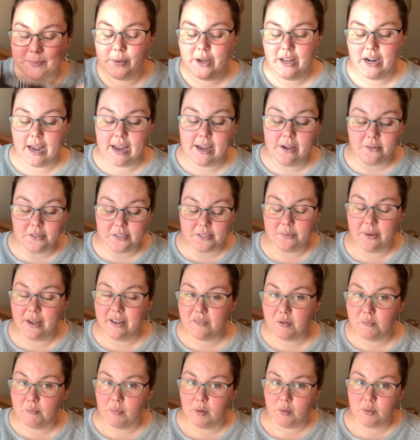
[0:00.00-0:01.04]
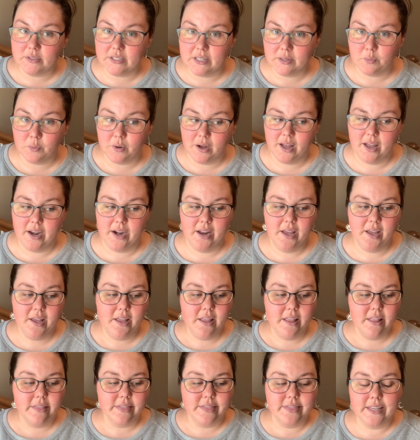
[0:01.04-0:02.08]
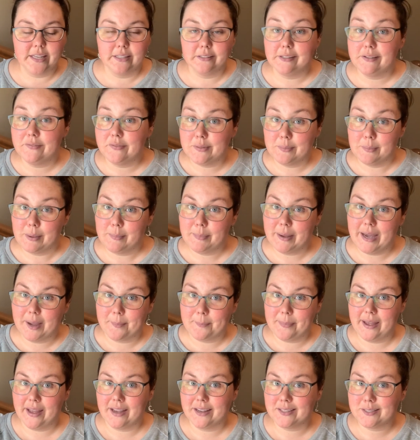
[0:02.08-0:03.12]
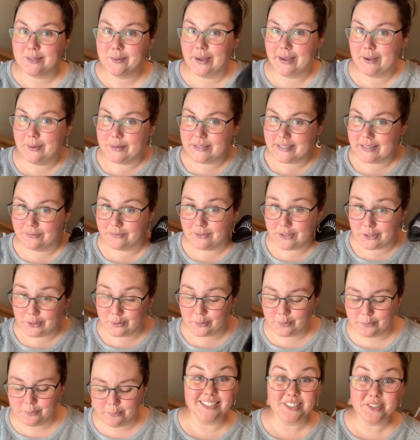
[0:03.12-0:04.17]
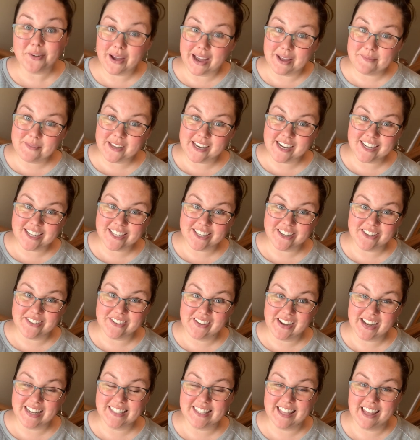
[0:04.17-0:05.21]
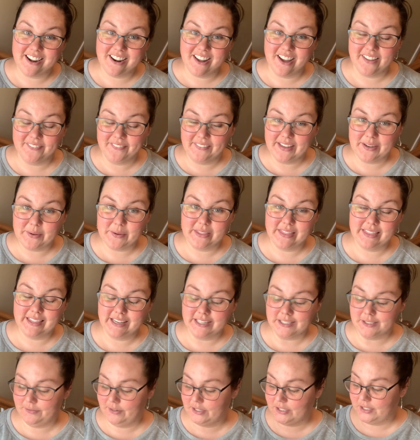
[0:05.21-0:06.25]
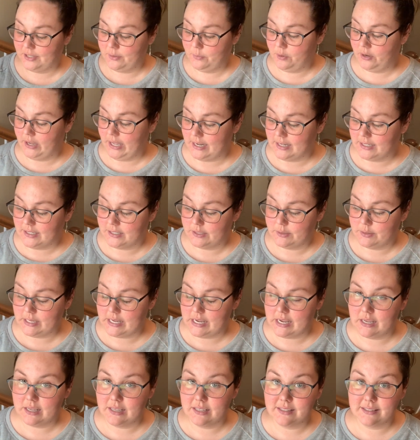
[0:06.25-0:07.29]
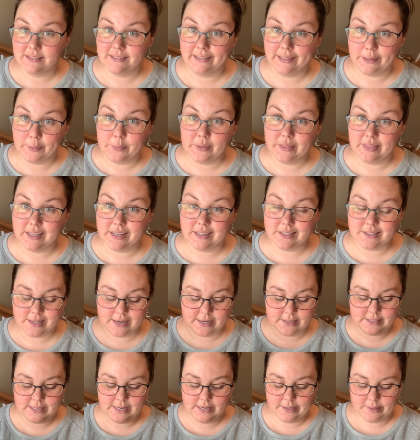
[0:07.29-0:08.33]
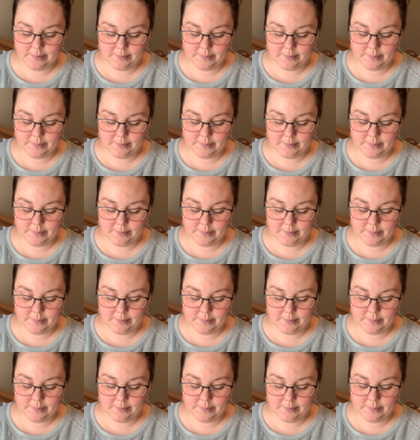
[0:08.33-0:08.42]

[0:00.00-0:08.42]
one. I also have a molded one that lives in my backpack, so I always have two. So I'm gonna show you guys the non-liquid things first, and then we'll get into the liquid things that I take.